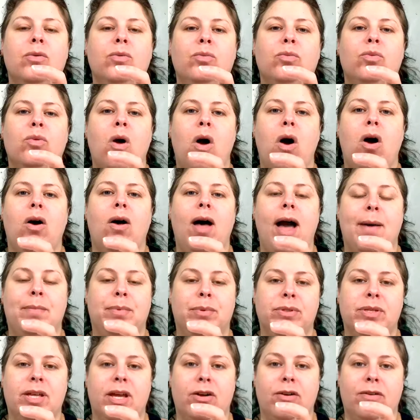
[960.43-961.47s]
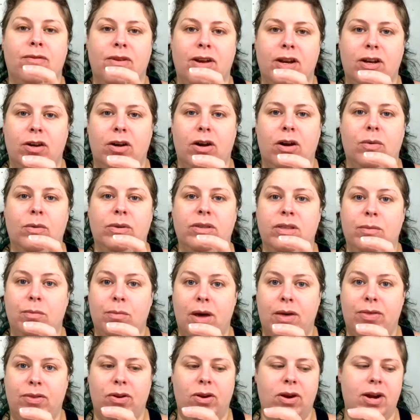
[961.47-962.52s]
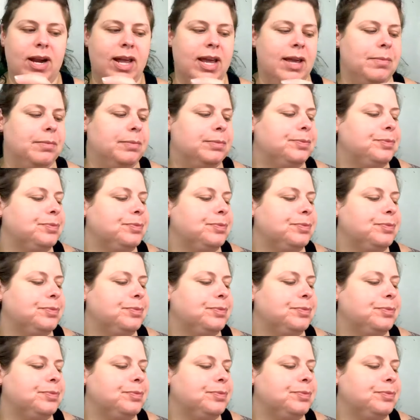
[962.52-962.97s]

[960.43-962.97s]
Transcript: raw apple cider vinegar with the mother in it.